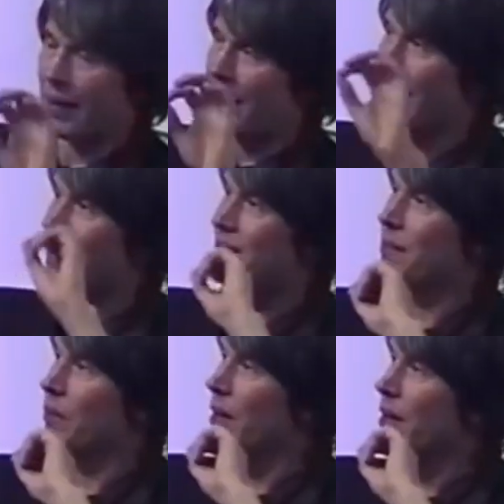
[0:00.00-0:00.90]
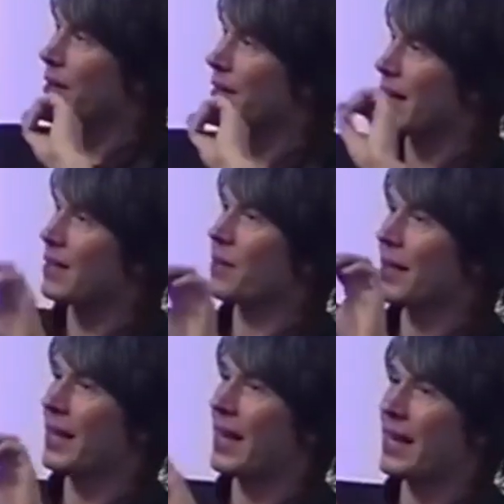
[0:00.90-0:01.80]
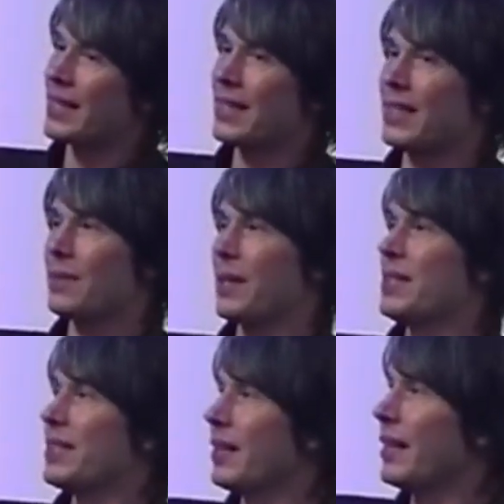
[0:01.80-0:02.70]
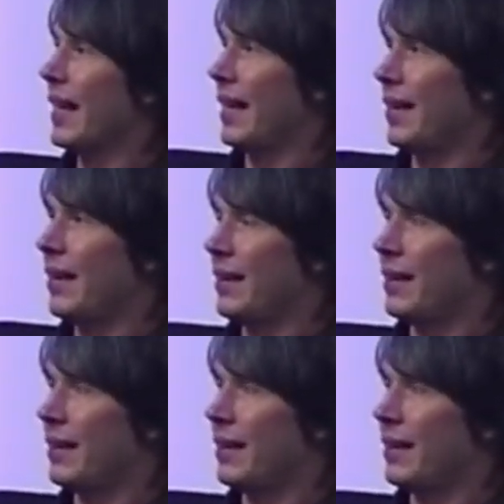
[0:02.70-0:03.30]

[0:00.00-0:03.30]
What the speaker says: that mechanism worked. That's why the LHC switches on again.